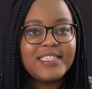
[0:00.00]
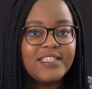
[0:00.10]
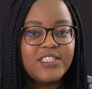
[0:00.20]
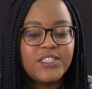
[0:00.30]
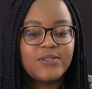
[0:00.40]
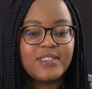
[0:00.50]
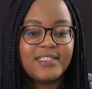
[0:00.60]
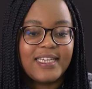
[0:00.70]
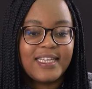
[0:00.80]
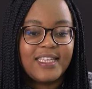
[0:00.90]
tend to use this
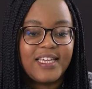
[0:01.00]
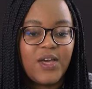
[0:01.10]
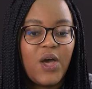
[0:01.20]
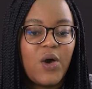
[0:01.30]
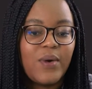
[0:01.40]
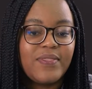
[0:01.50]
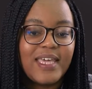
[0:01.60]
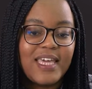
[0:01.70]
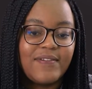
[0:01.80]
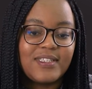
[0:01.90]
technique when
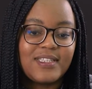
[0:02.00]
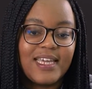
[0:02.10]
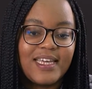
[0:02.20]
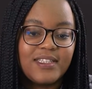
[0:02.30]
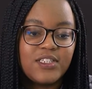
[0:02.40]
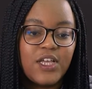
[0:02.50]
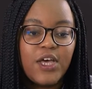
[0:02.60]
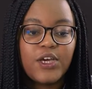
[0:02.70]
they give us the hint